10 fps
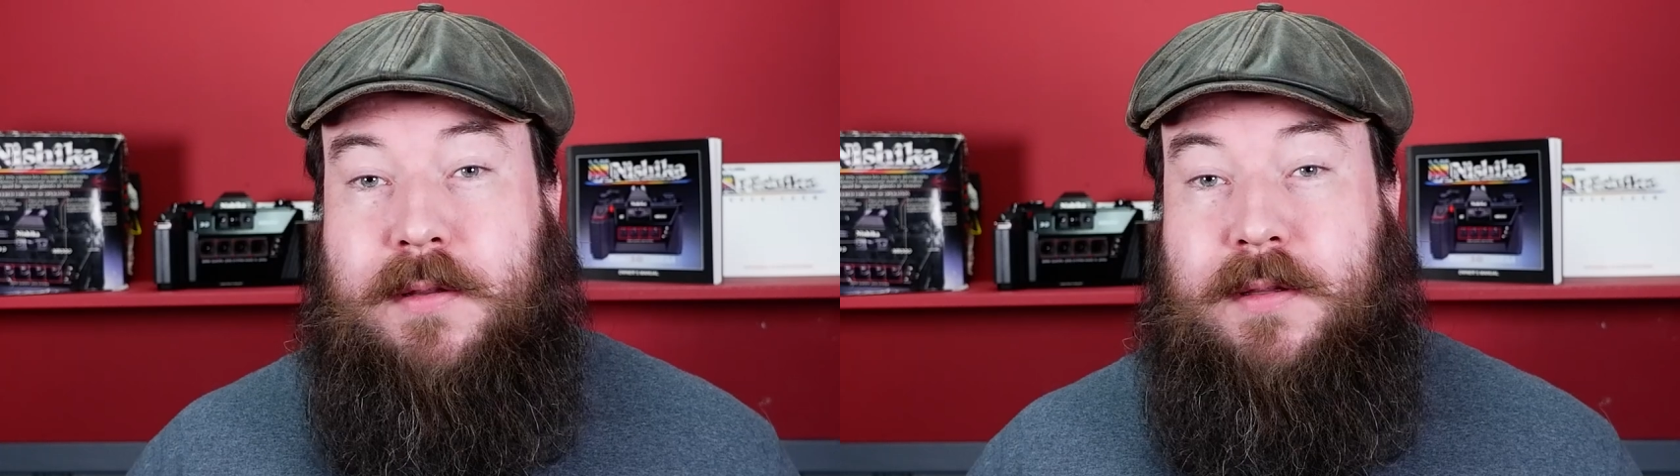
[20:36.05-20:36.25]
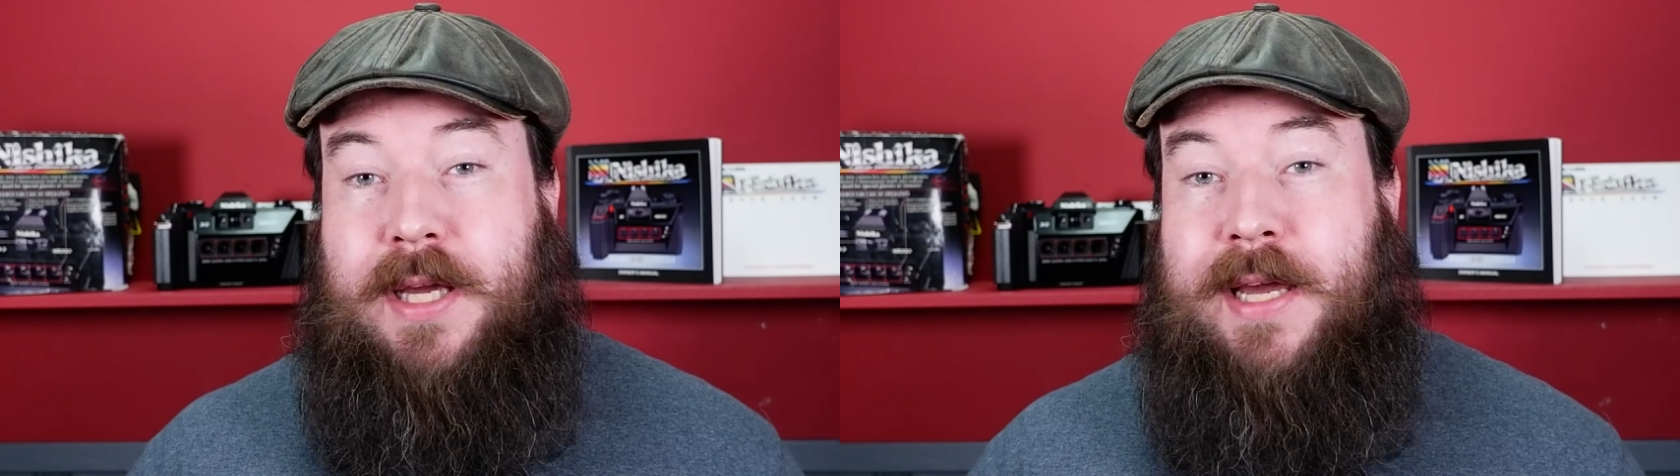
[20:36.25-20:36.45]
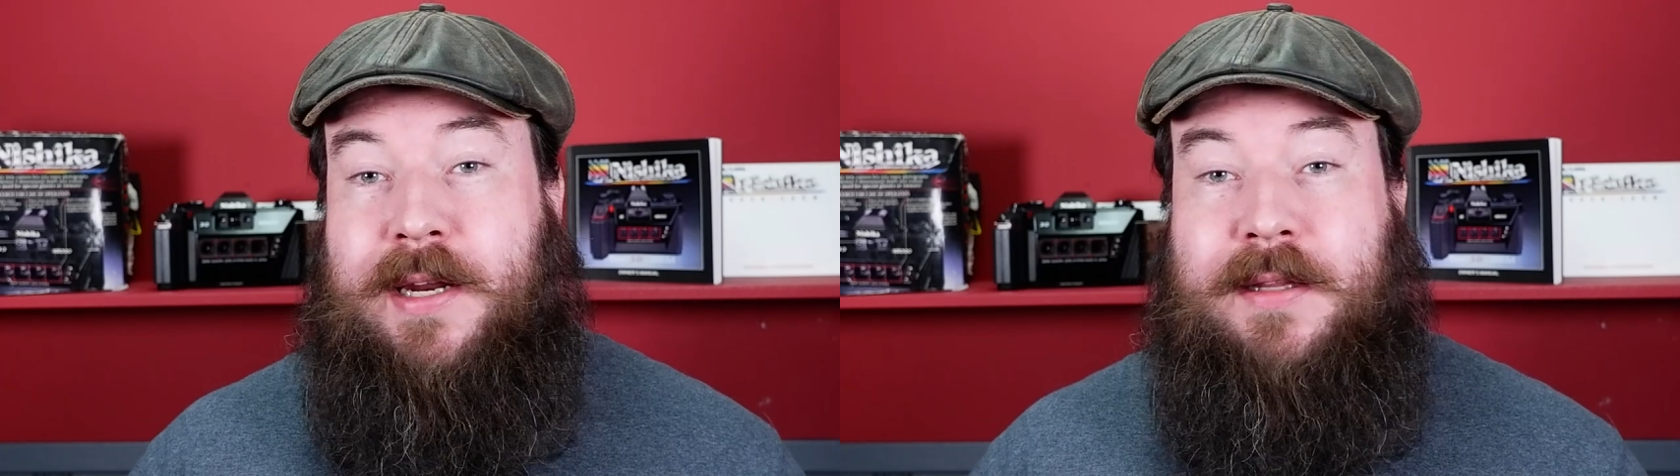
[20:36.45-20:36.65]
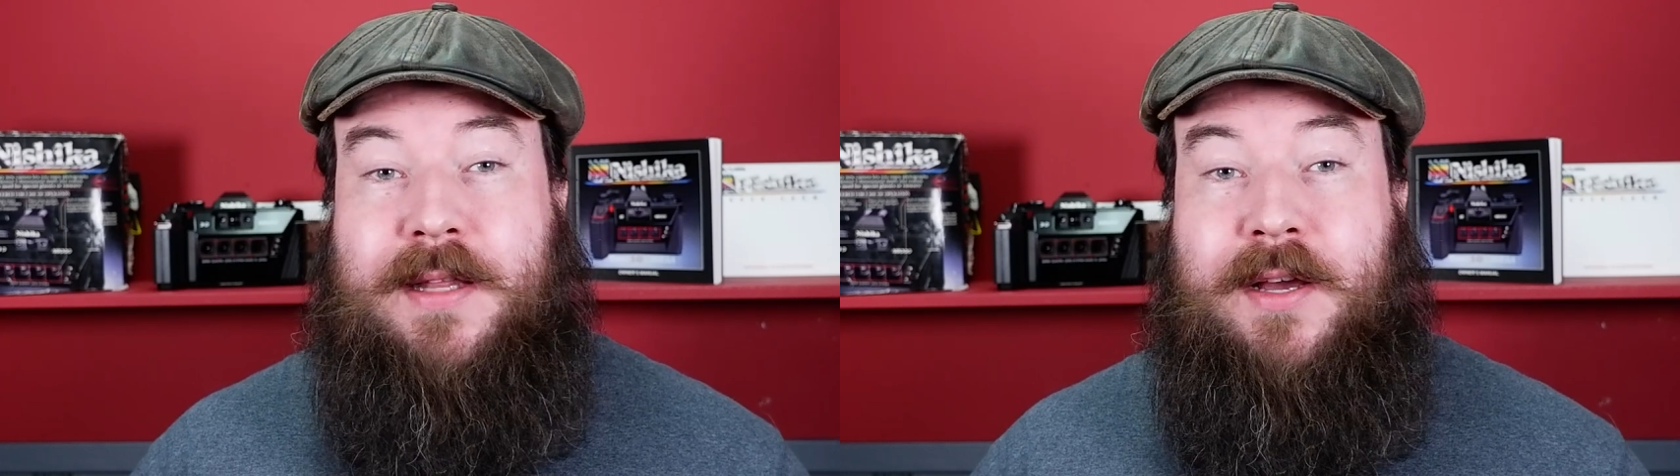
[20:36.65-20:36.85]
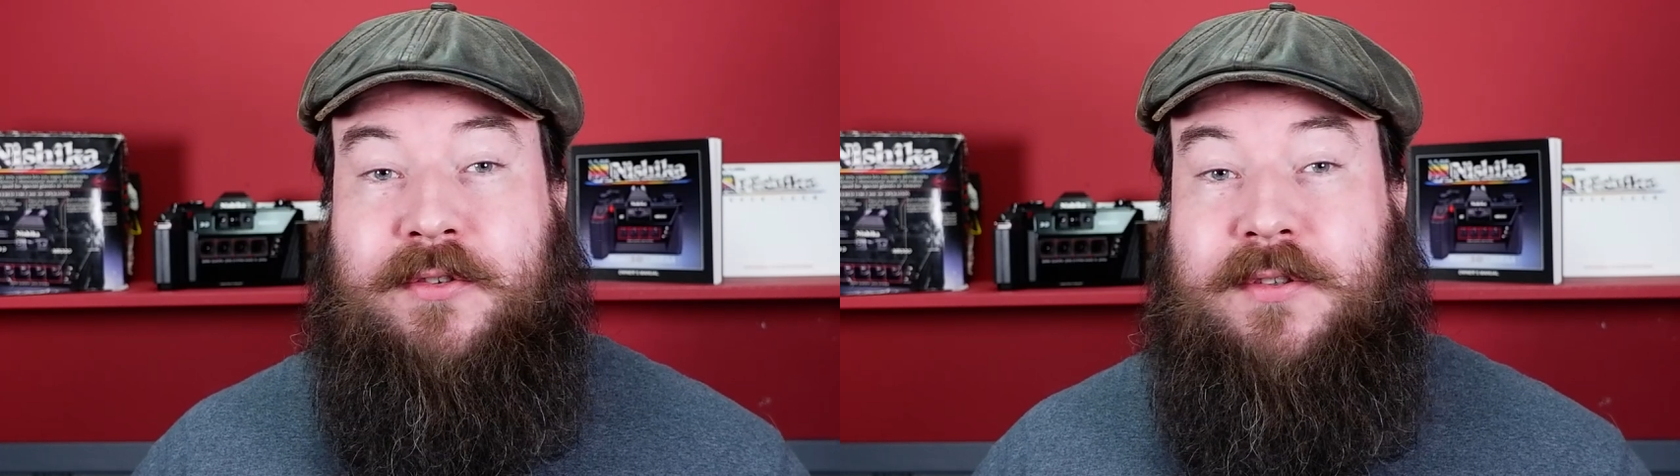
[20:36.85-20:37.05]
The
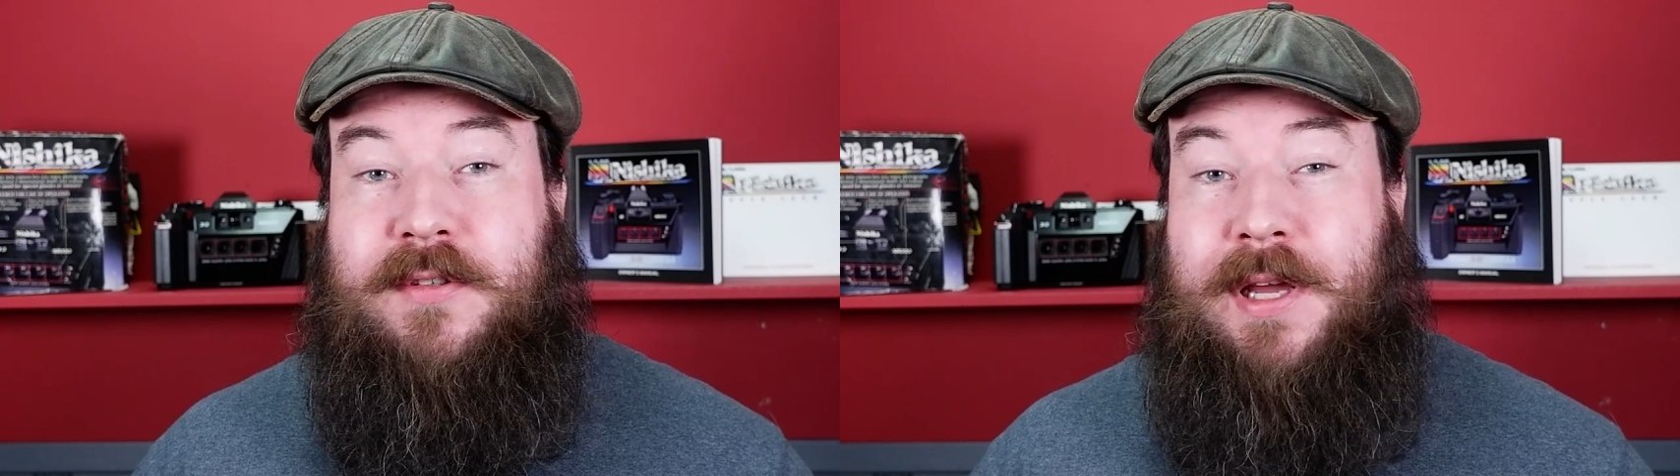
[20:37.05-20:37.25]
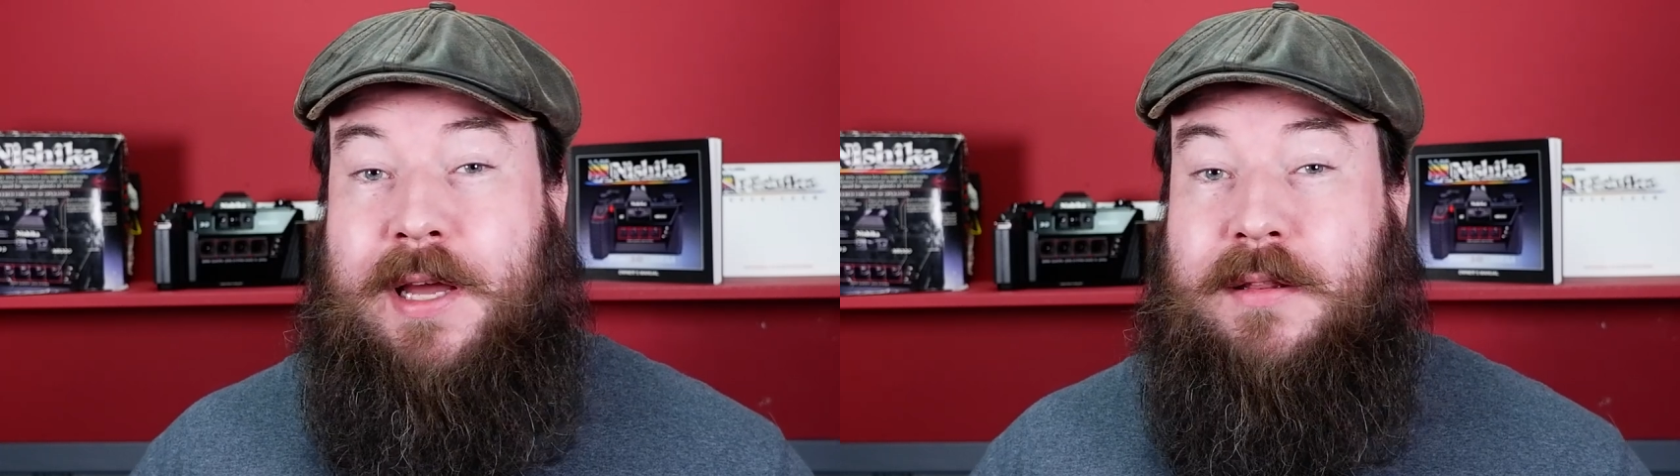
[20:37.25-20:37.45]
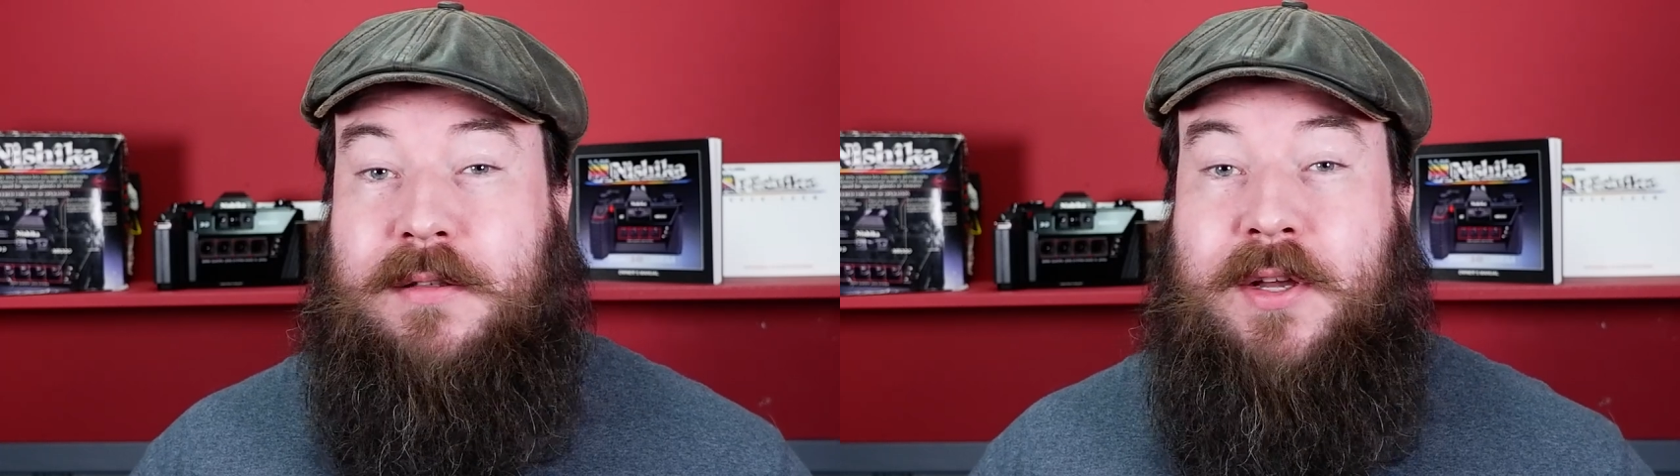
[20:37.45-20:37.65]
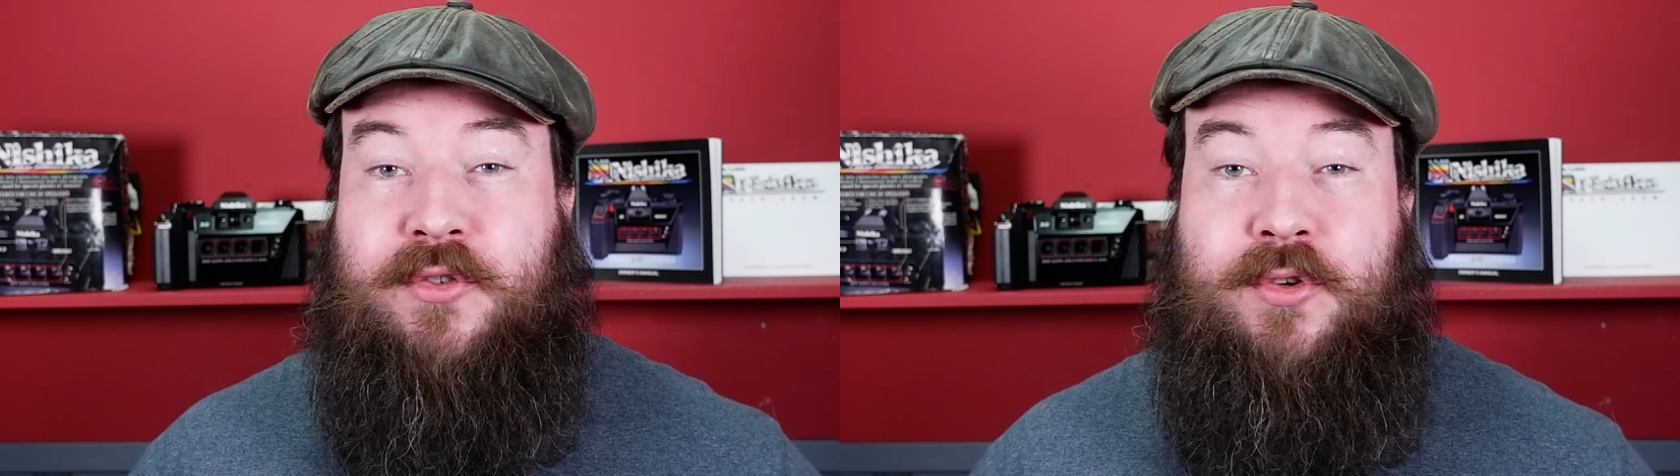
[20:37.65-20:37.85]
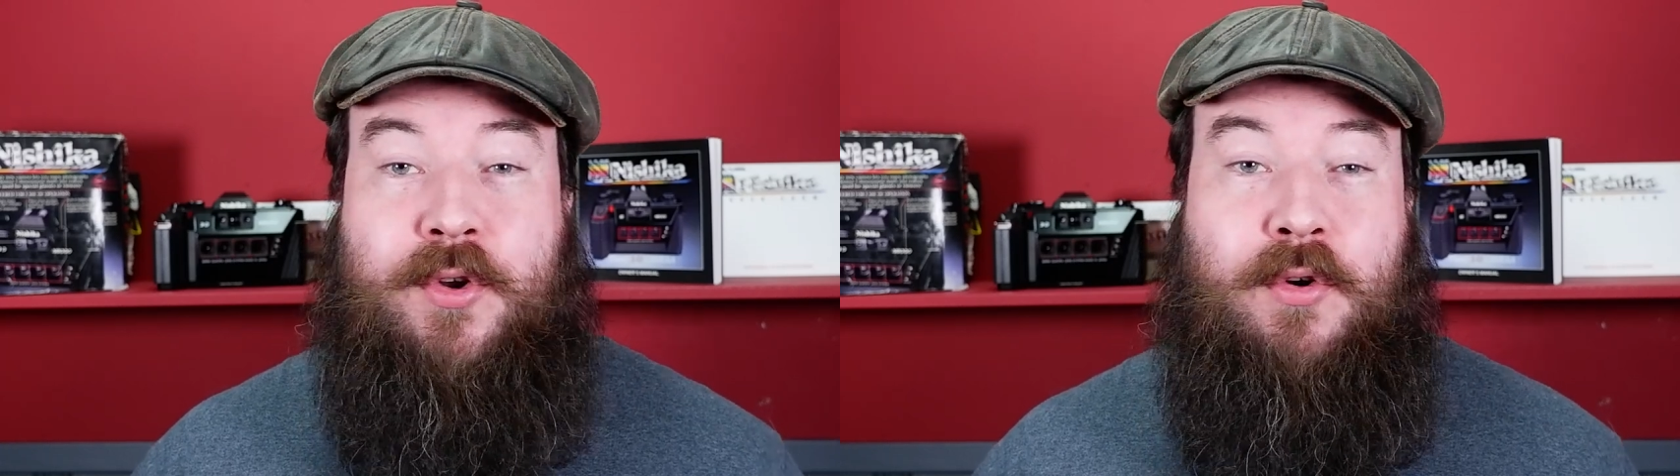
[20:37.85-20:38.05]
N8000 and the
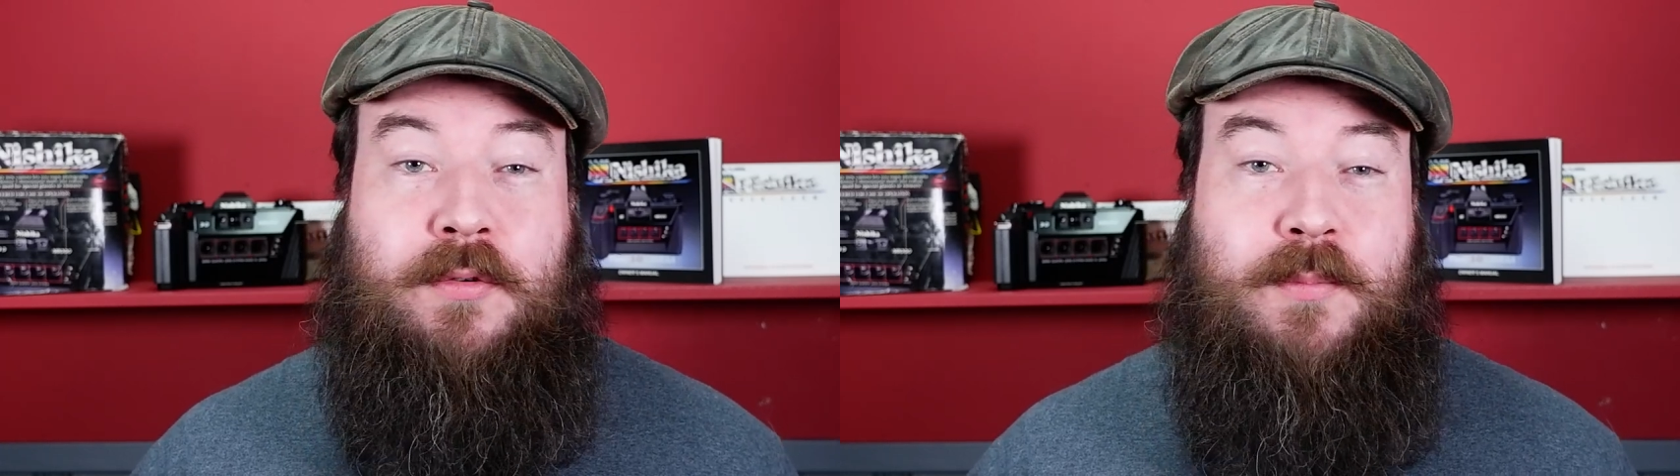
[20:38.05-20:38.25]
lesser-known,